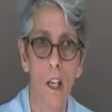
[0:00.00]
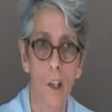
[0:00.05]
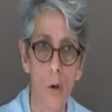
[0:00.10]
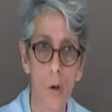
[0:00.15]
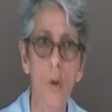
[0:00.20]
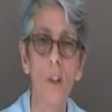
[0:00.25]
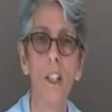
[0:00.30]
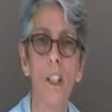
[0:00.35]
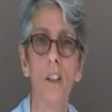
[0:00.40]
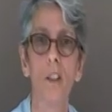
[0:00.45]

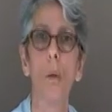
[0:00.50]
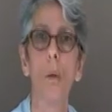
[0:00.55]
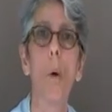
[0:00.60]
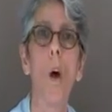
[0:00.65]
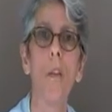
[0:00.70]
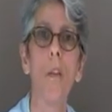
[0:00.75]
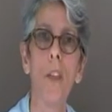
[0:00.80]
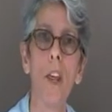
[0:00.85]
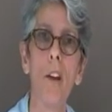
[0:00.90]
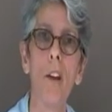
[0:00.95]
according to
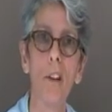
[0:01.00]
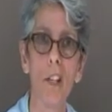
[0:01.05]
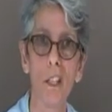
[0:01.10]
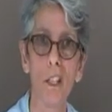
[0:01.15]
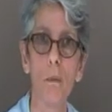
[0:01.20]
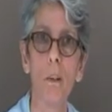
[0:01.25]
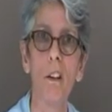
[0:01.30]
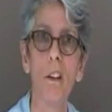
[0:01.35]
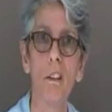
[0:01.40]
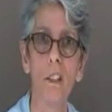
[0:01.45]
what they're
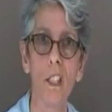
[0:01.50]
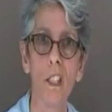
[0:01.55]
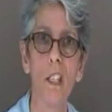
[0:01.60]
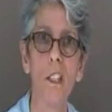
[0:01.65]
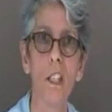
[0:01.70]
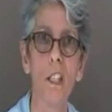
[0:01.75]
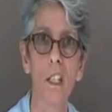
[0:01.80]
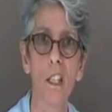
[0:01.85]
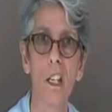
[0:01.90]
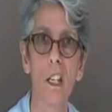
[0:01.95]

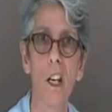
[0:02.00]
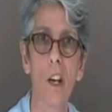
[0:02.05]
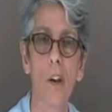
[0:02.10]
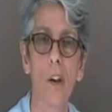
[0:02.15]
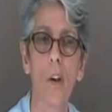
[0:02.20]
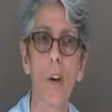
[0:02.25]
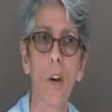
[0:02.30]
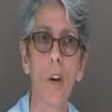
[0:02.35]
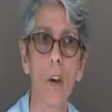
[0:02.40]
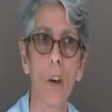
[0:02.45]
experiencing, doesn't
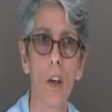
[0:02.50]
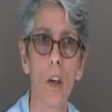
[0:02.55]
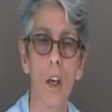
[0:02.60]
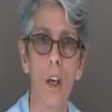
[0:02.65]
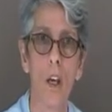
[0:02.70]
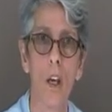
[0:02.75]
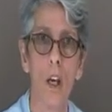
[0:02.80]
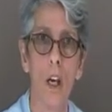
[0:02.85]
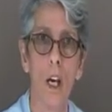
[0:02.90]
occur.